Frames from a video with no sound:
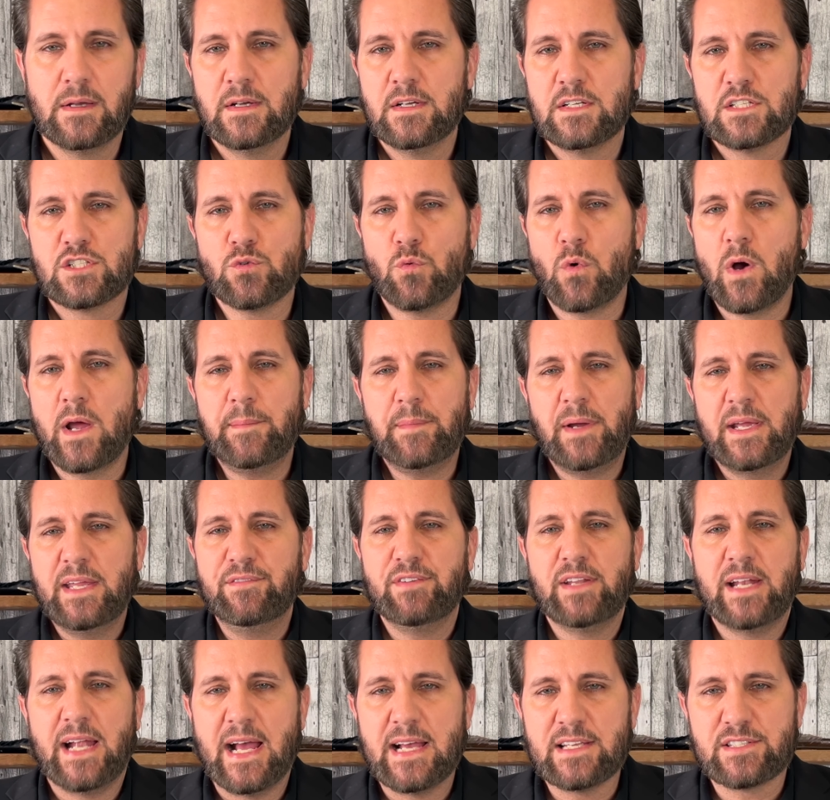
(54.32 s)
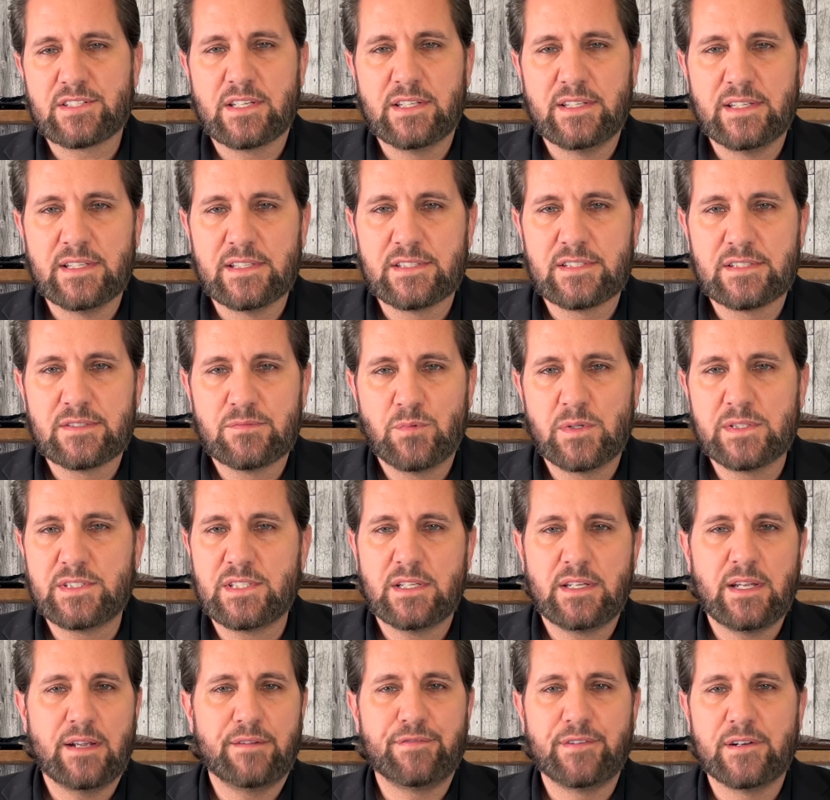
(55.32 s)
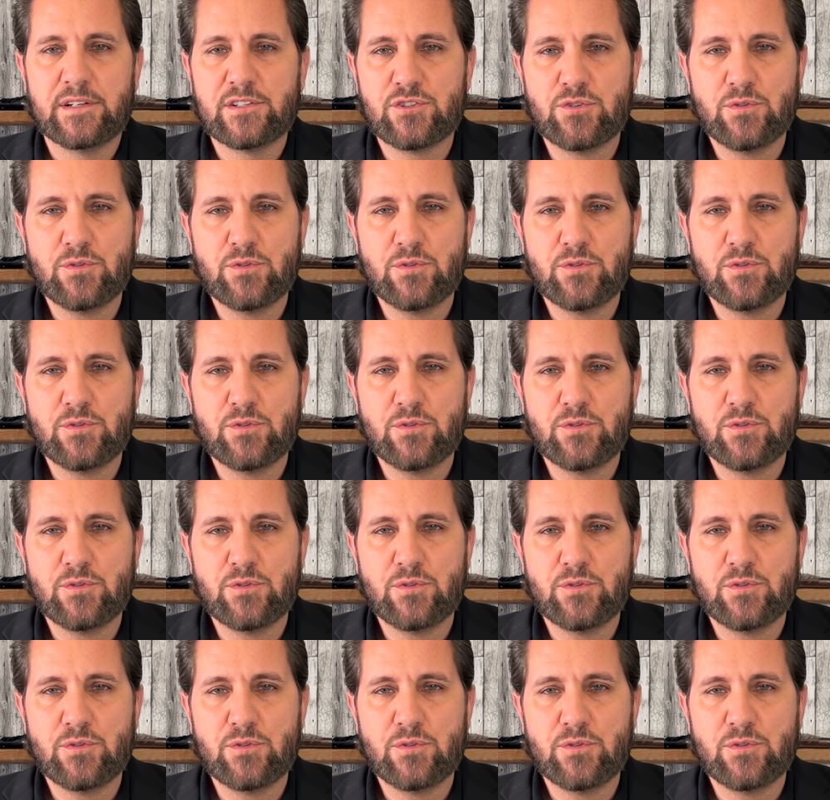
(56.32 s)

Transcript: So why am I even asking this? What's the difference?